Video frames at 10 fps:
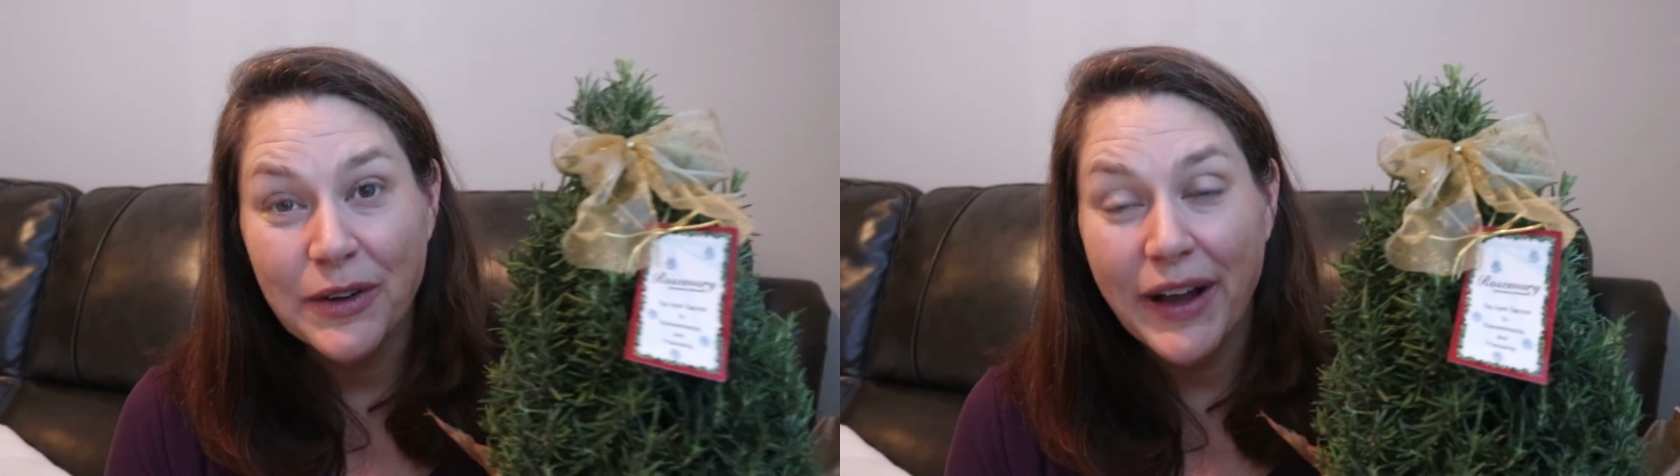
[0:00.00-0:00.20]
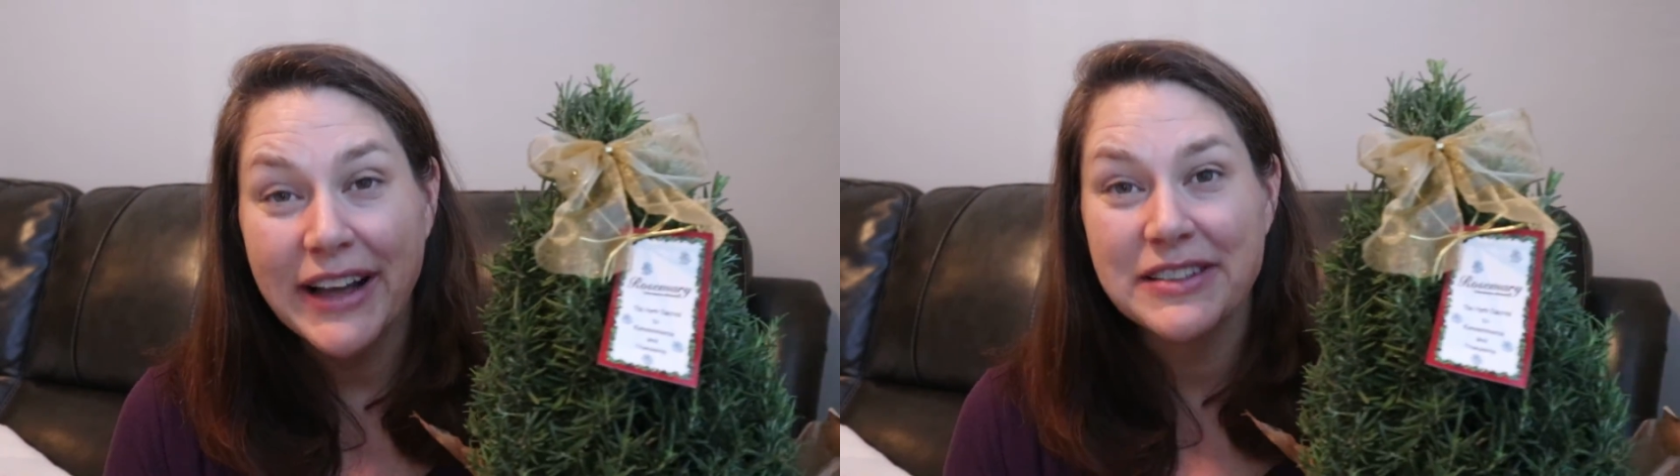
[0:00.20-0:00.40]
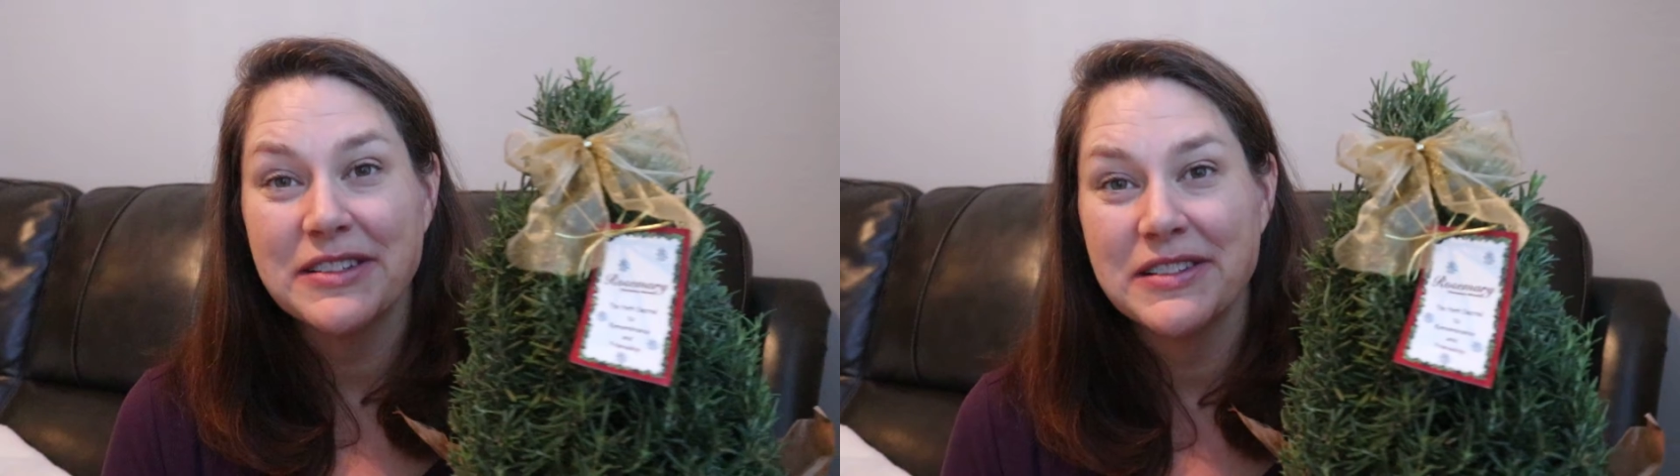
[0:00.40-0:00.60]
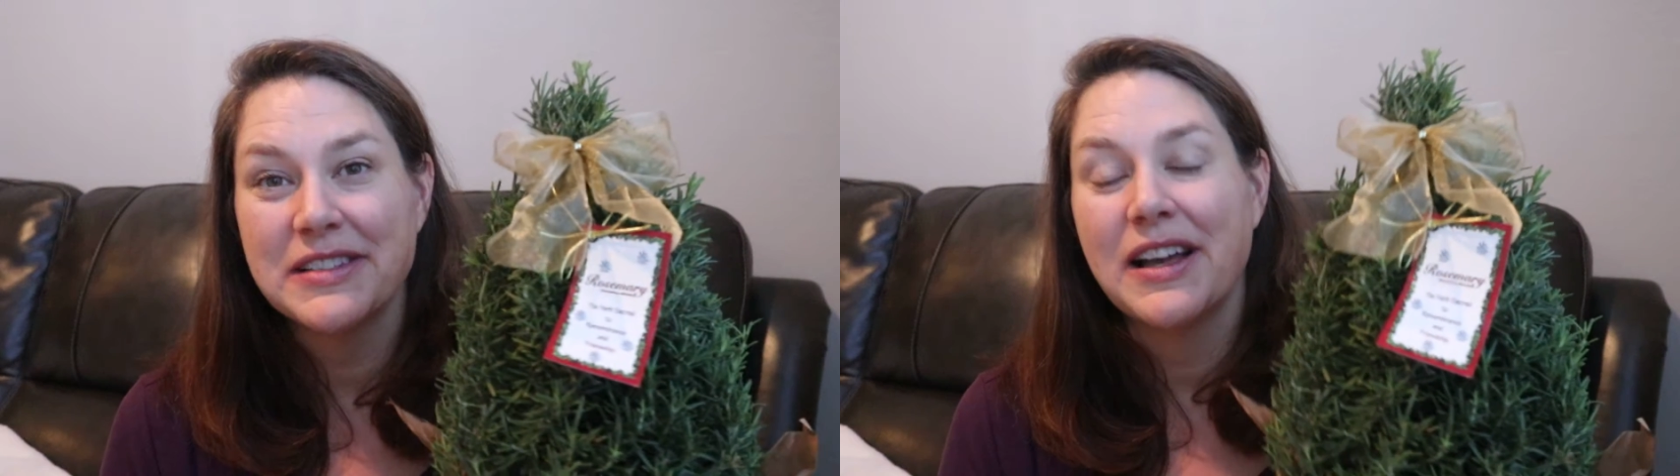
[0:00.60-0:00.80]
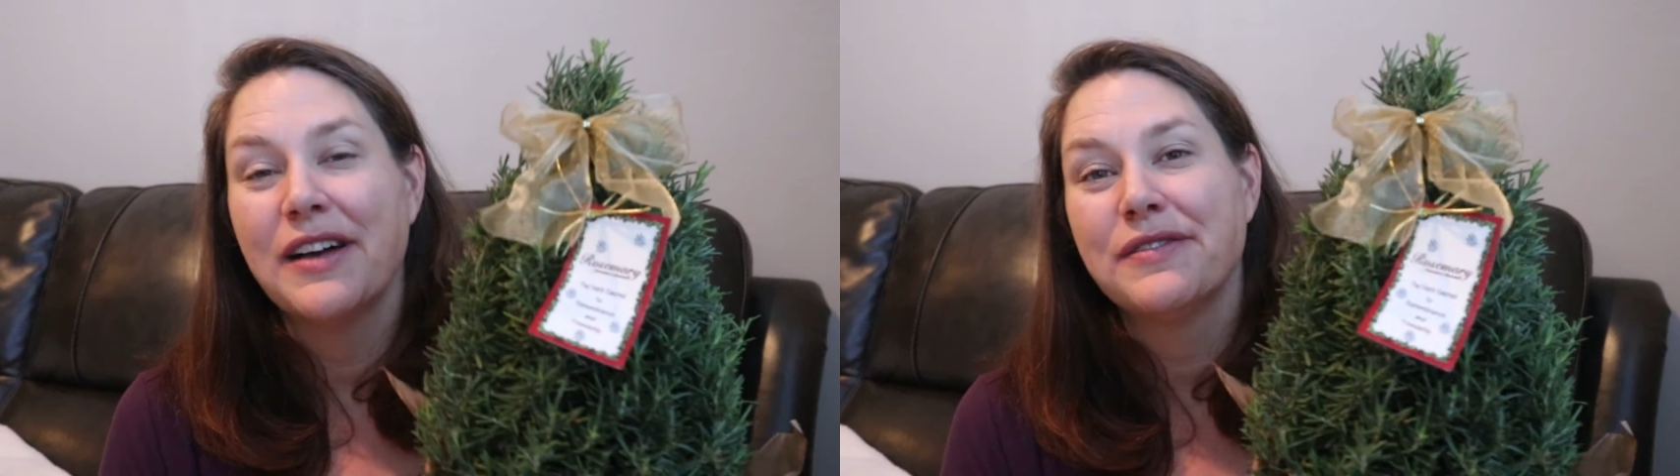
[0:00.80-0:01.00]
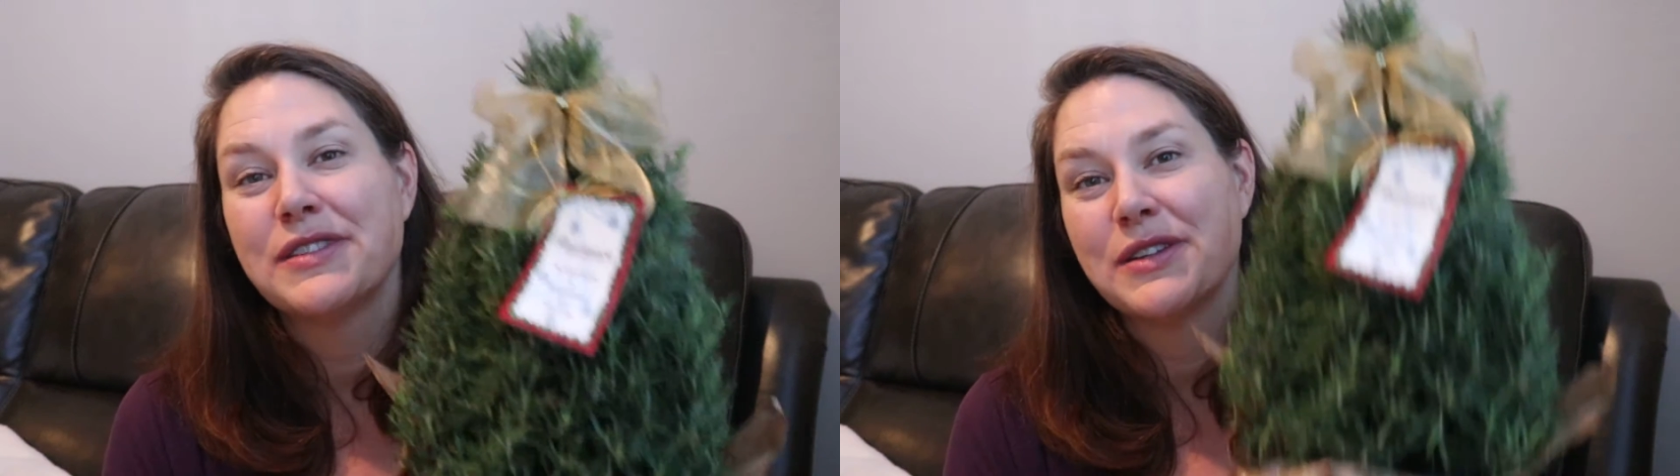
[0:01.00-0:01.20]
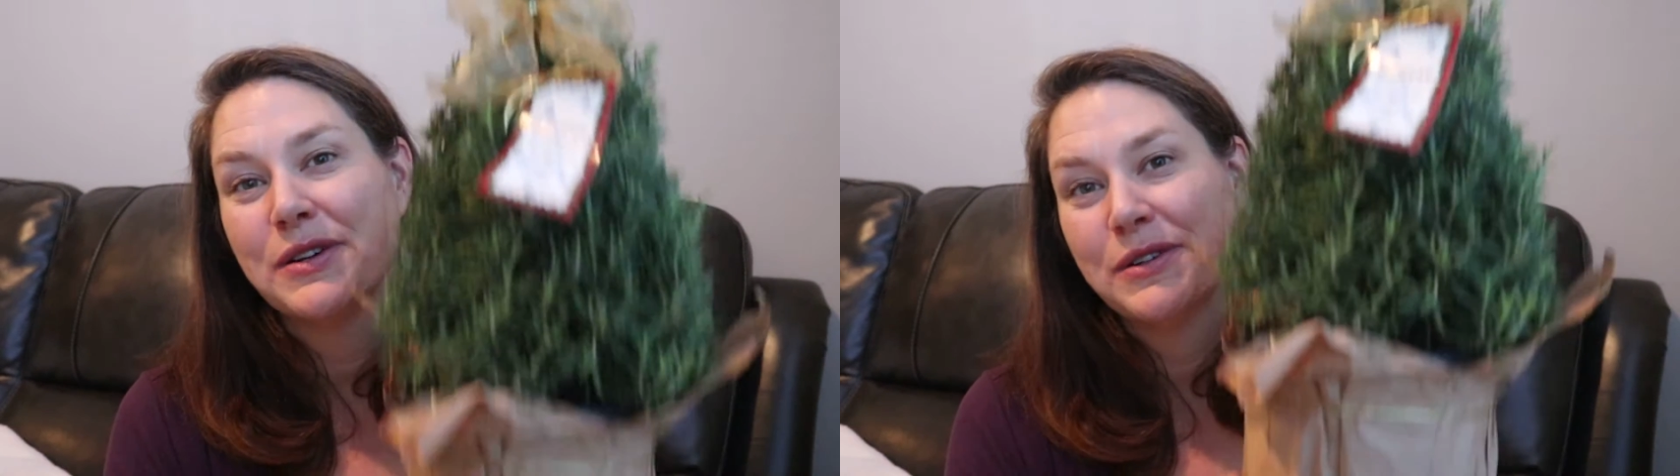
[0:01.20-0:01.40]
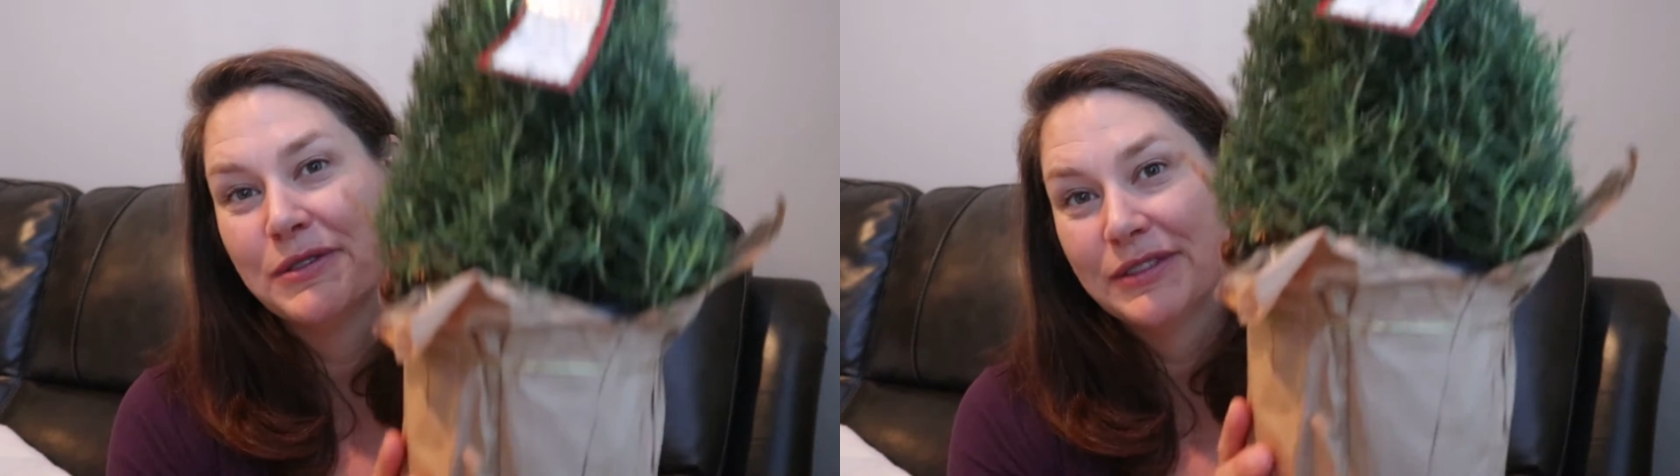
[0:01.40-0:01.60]
no extra stuff.
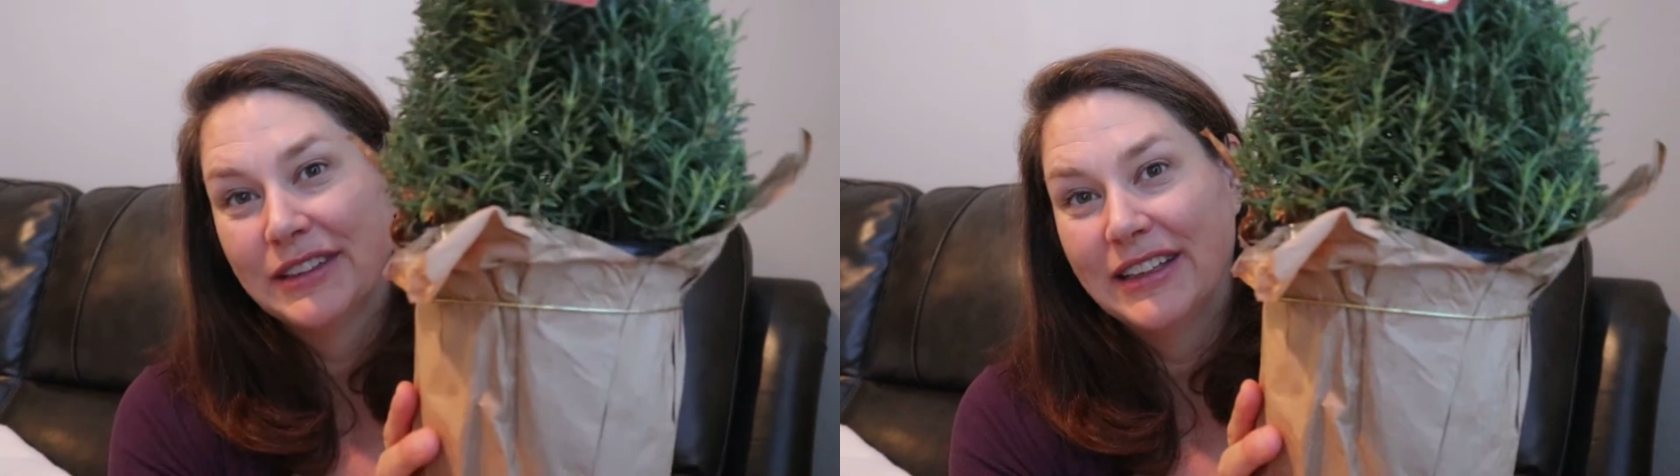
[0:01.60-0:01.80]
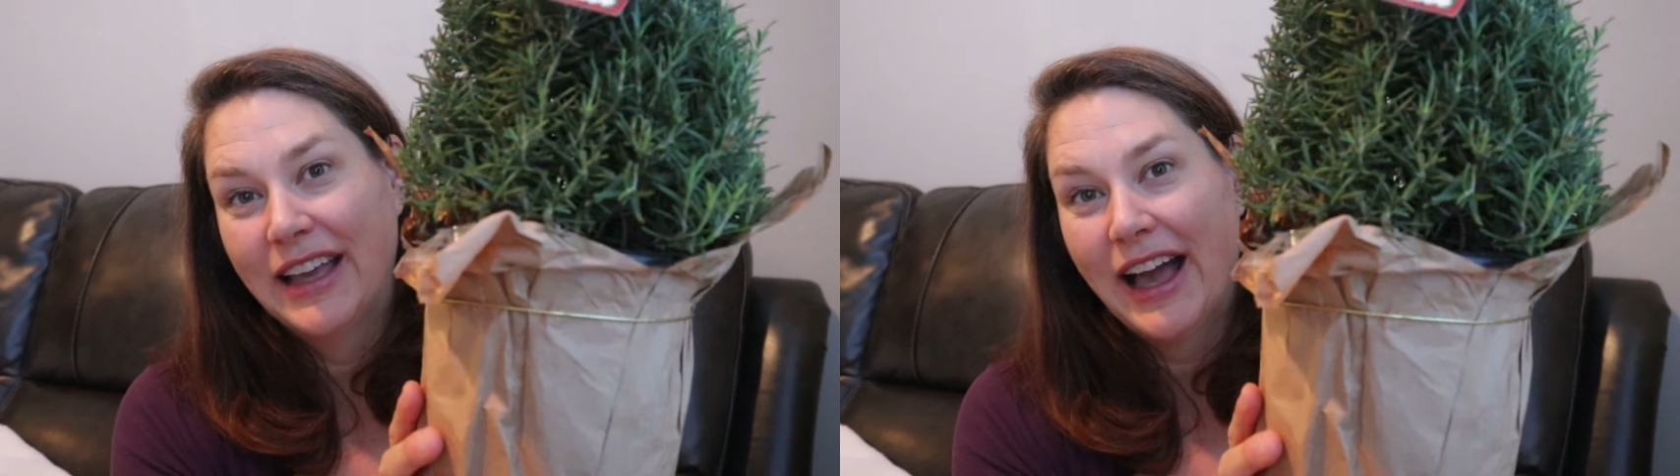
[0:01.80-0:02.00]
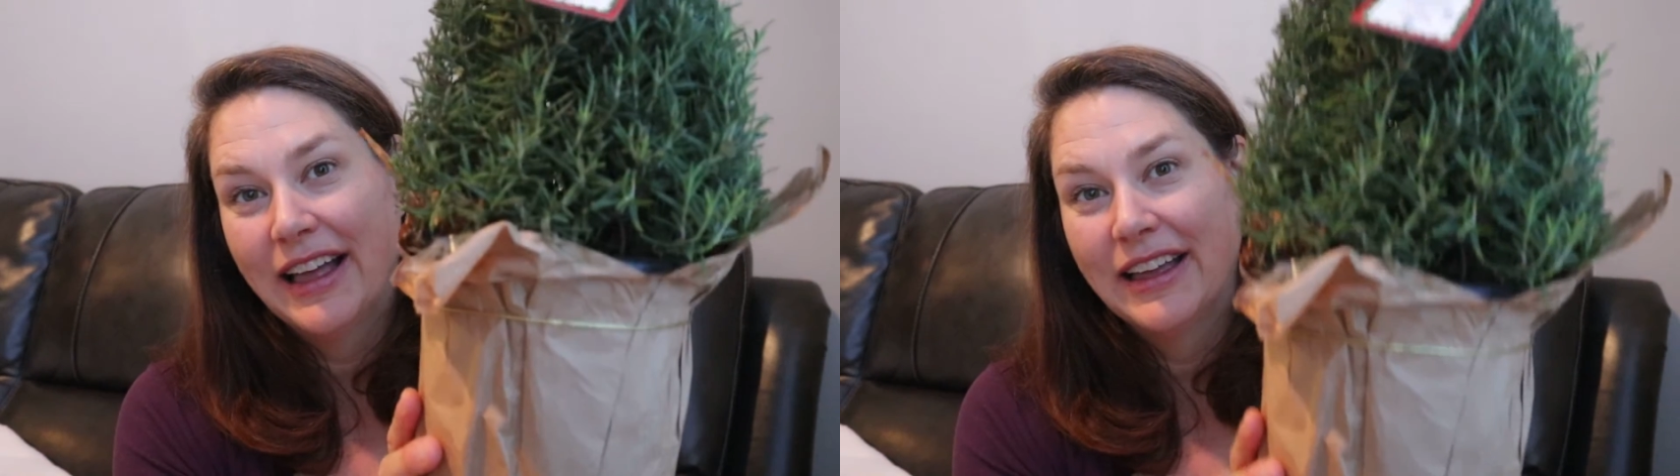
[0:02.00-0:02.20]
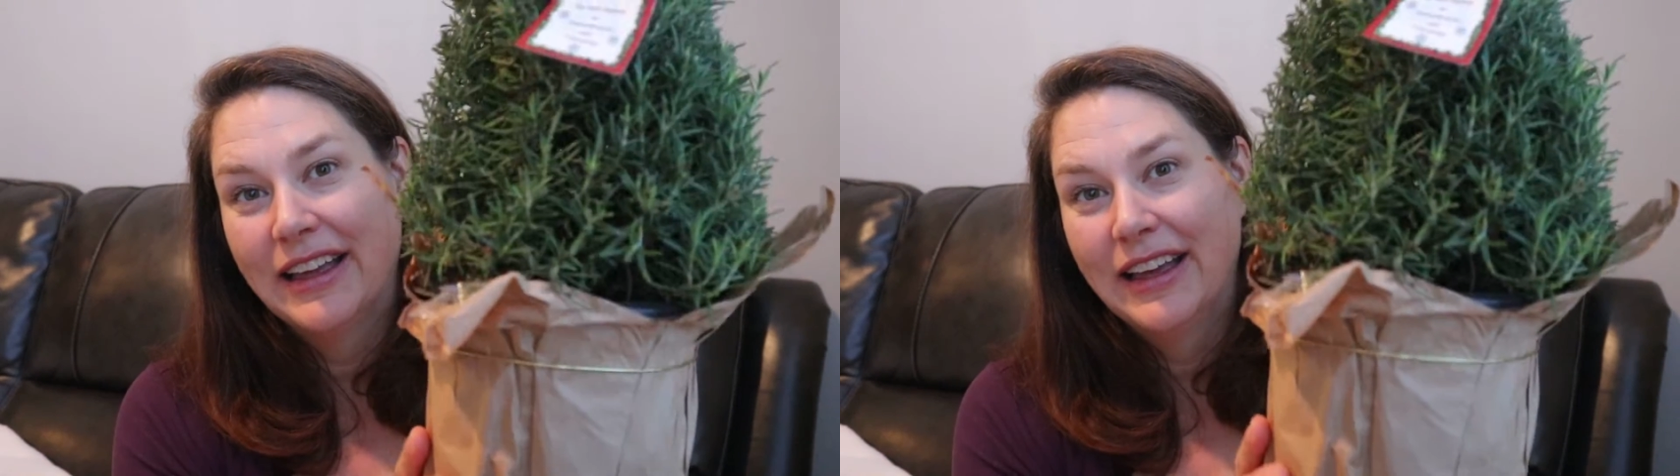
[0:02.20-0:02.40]
So yeah,